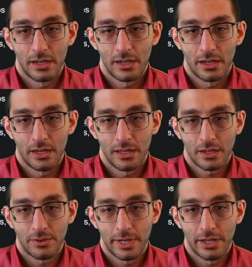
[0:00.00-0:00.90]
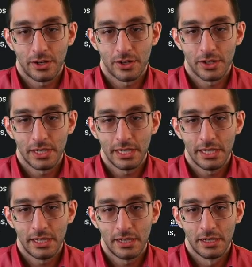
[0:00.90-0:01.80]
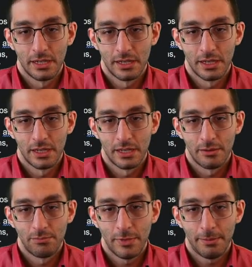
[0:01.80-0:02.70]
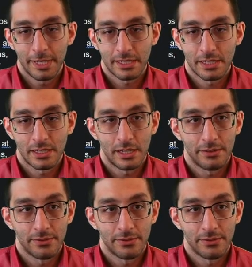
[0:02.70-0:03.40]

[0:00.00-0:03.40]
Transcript: I'll write art needed. Mimic stuff